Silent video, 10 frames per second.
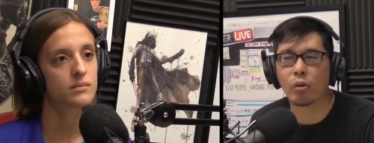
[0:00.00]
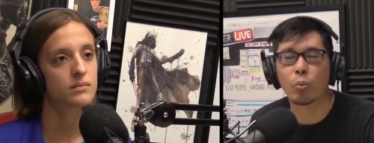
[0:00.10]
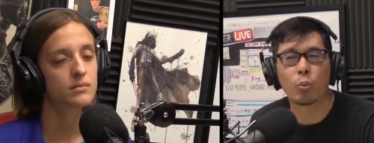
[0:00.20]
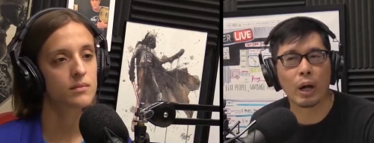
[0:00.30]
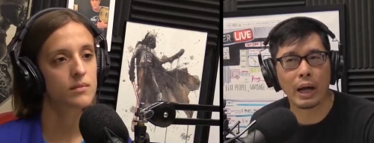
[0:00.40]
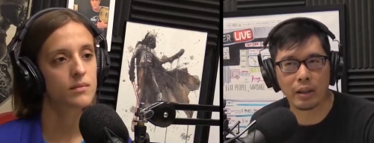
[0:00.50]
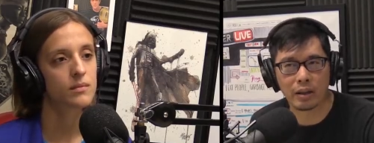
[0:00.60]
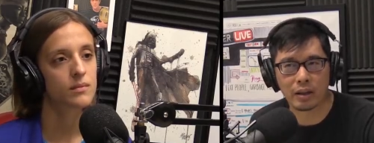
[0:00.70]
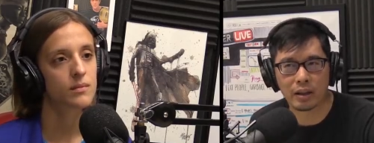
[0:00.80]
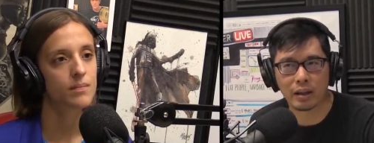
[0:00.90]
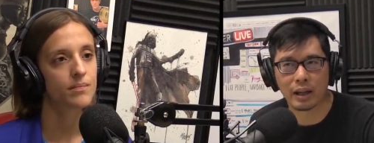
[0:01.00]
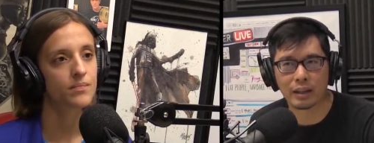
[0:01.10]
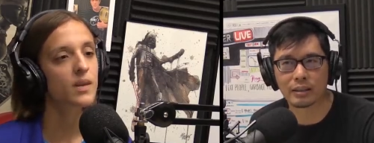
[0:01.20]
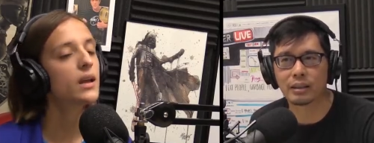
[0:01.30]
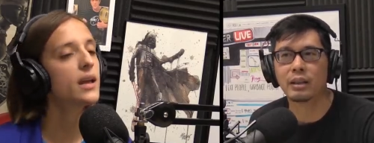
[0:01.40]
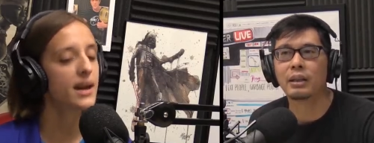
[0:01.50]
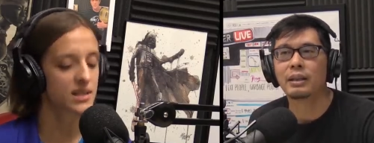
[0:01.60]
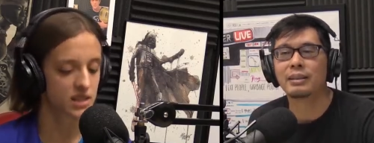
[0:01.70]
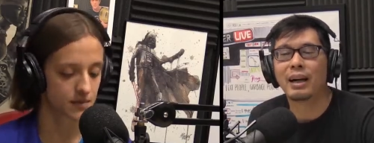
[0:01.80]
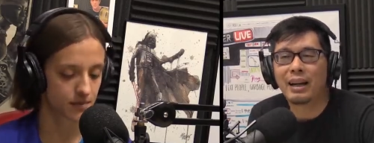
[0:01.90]
Speaker 1: the way they're going to die. Because
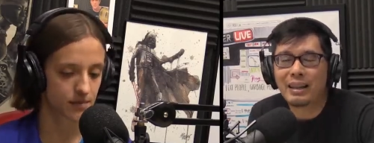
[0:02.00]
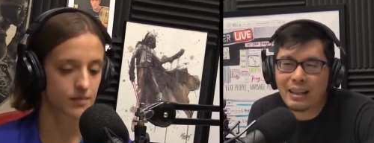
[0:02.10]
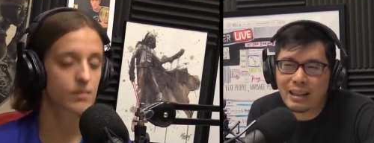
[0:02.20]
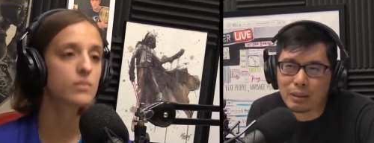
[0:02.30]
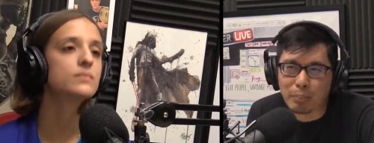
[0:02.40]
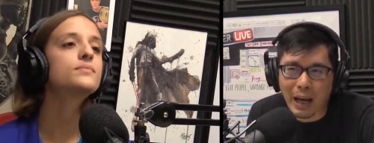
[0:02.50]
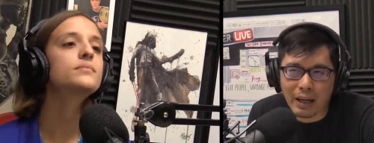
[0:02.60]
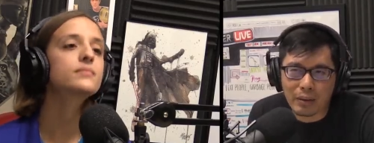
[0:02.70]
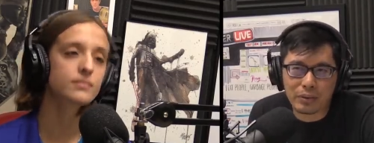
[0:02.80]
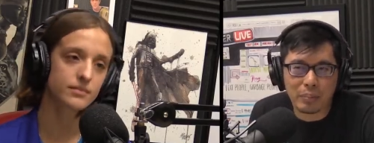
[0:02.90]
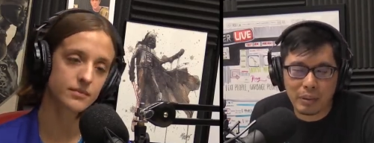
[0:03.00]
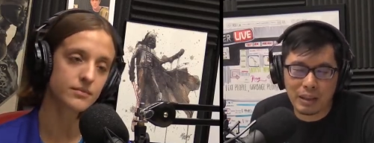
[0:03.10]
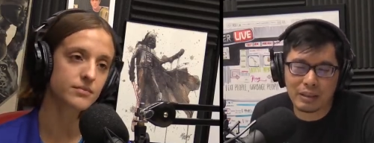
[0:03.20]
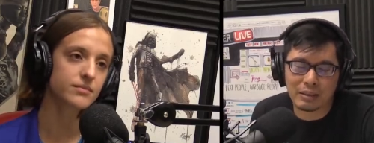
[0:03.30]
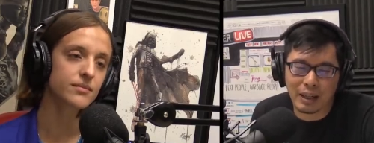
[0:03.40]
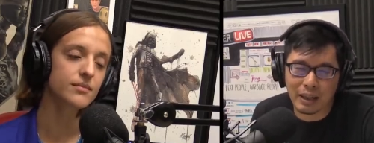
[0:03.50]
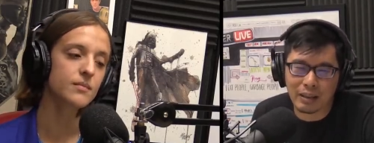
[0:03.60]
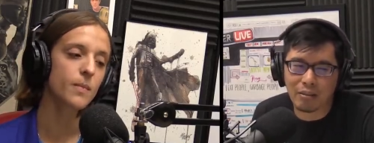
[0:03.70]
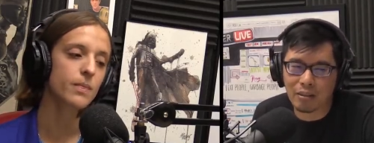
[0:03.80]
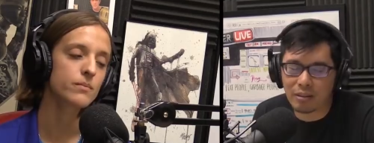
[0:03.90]
yes. dying in this battle to me is
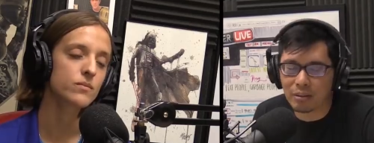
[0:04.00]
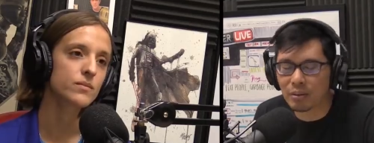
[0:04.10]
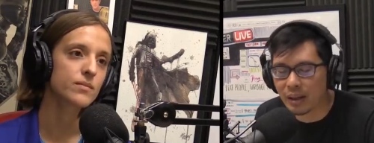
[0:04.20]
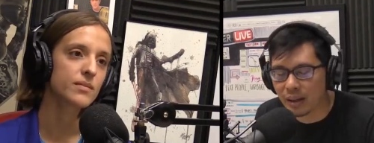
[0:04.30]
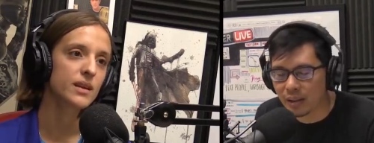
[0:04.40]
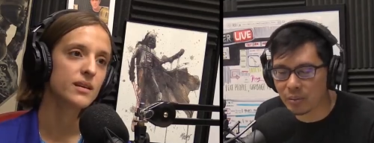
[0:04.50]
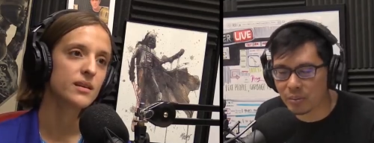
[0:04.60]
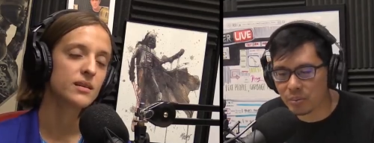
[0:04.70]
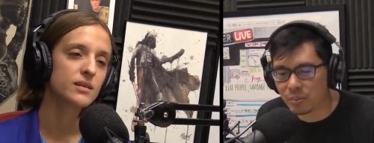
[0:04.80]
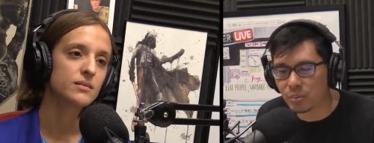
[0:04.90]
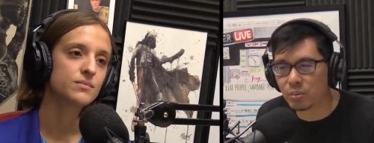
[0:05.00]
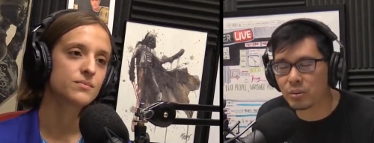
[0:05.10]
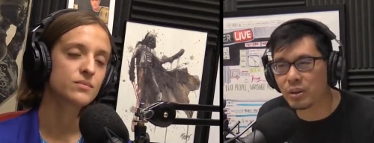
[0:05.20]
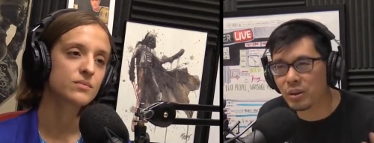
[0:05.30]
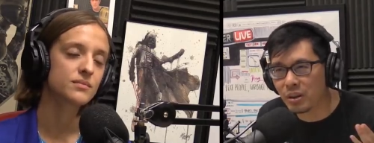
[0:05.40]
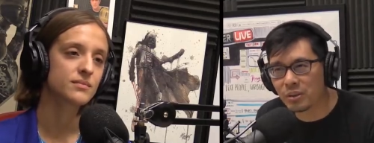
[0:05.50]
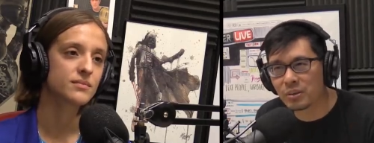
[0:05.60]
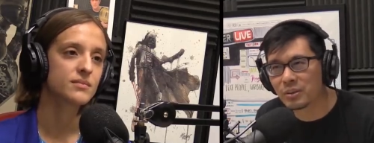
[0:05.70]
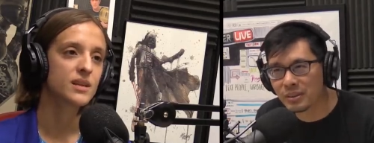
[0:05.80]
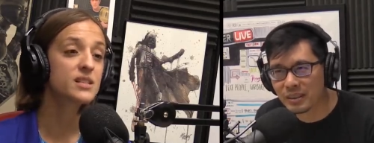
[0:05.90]
like okay, you
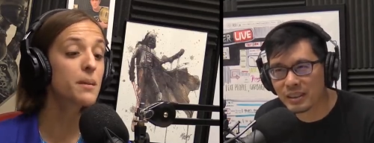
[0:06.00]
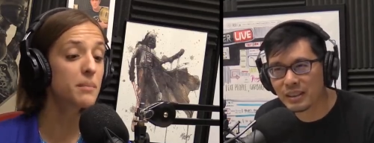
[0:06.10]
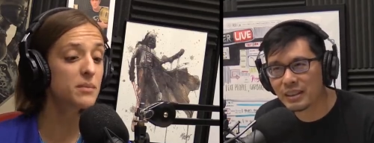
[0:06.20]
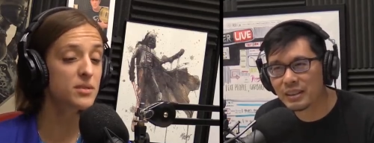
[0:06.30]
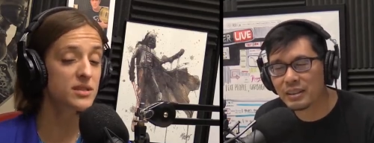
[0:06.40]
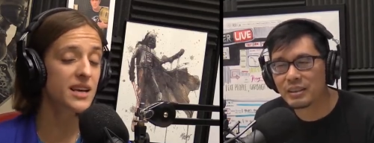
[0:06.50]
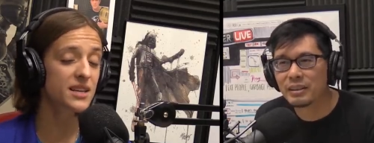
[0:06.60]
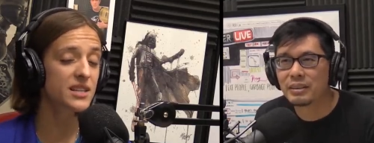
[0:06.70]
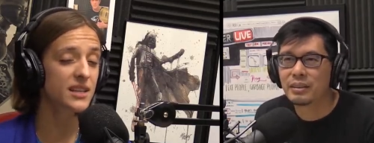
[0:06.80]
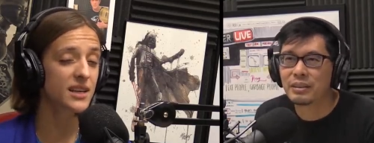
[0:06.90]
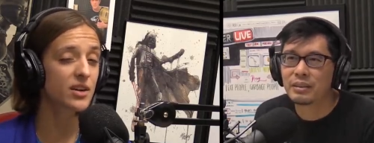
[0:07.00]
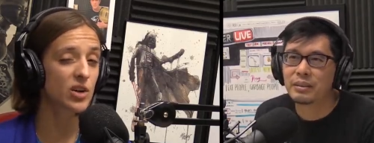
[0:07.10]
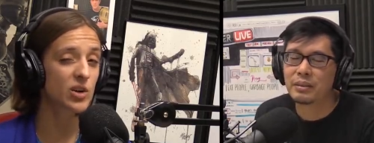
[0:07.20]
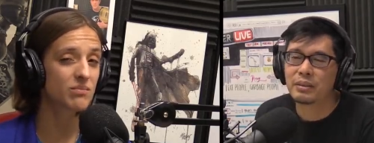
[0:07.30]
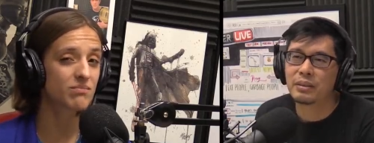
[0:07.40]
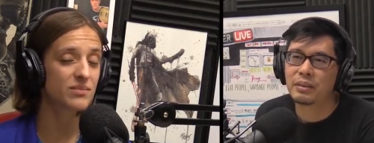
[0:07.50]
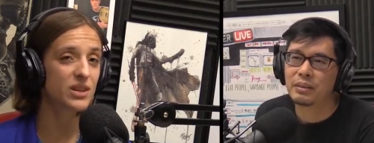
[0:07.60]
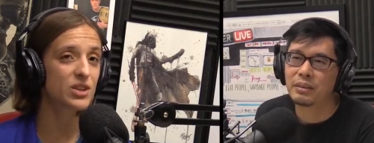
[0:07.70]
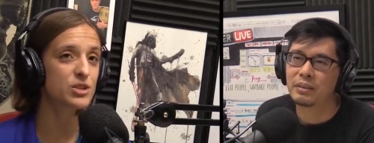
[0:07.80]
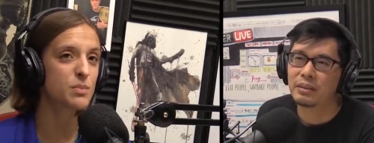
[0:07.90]
know.
Speaker 2: Some people's deaths, I think, are
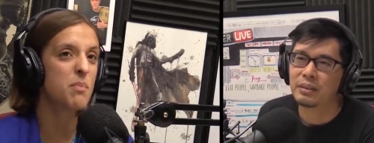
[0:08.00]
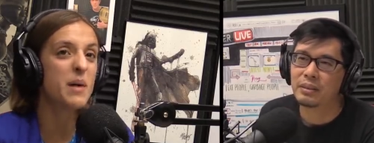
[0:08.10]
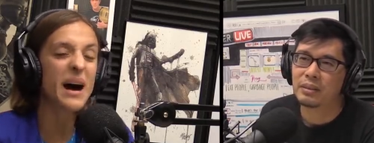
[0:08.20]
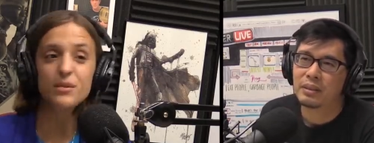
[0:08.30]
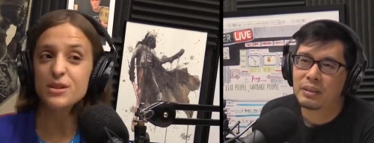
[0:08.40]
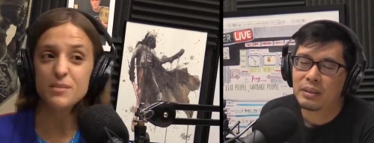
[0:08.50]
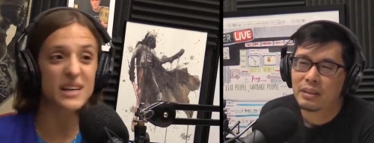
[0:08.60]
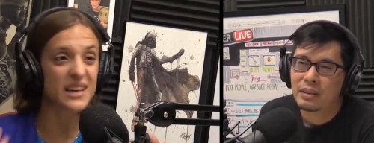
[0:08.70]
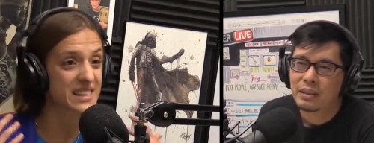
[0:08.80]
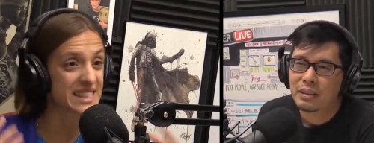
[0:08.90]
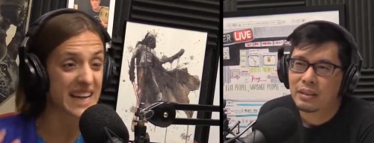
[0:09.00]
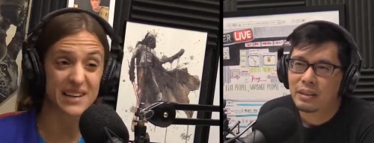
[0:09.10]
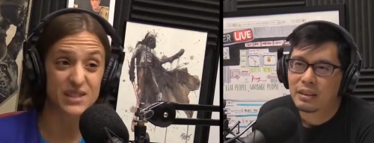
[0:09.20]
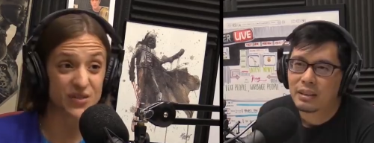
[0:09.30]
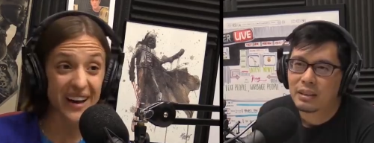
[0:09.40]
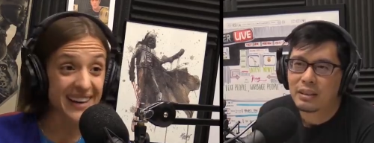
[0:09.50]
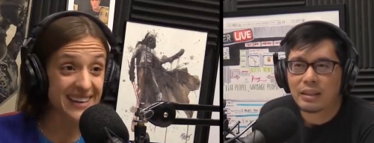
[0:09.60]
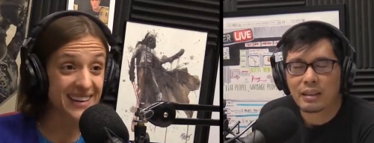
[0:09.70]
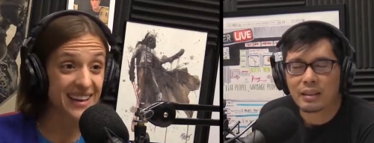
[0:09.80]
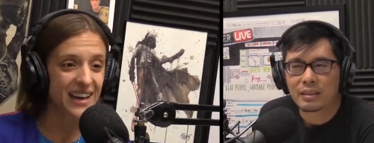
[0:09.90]
they're just bound to be unsatisfying.
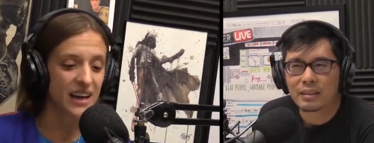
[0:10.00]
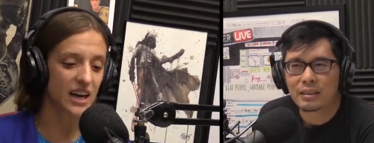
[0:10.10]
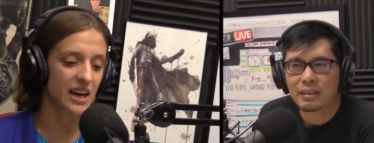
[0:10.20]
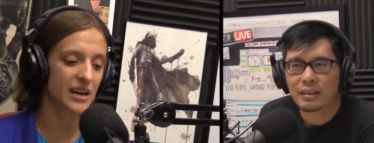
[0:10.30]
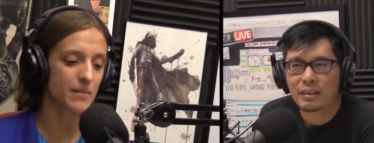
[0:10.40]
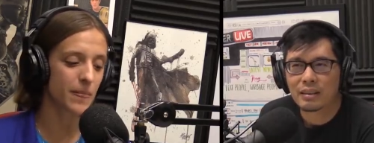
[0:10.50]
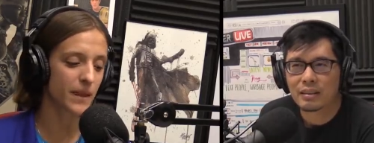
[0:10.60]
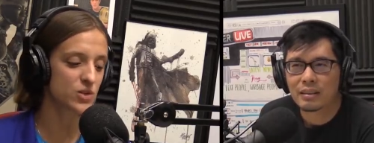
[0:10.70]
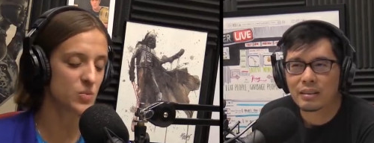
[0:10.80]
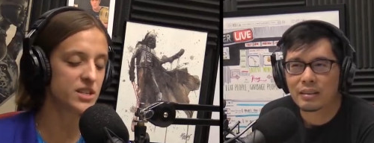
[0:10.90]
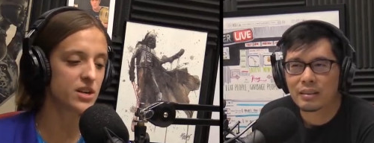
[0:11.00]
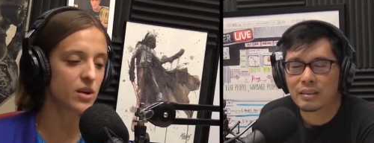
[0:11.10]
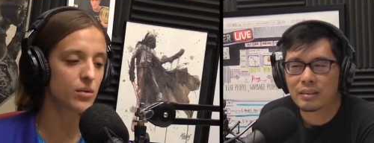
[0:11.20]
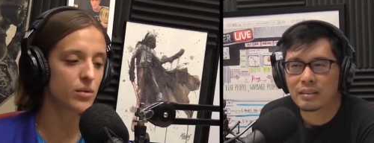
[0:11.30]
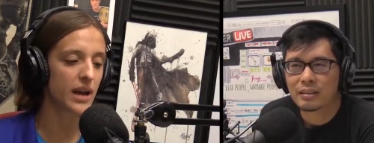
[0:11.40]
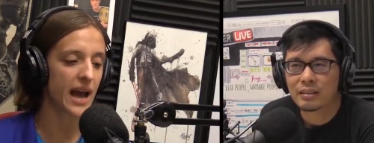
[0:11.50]
Yes. Um, because we don't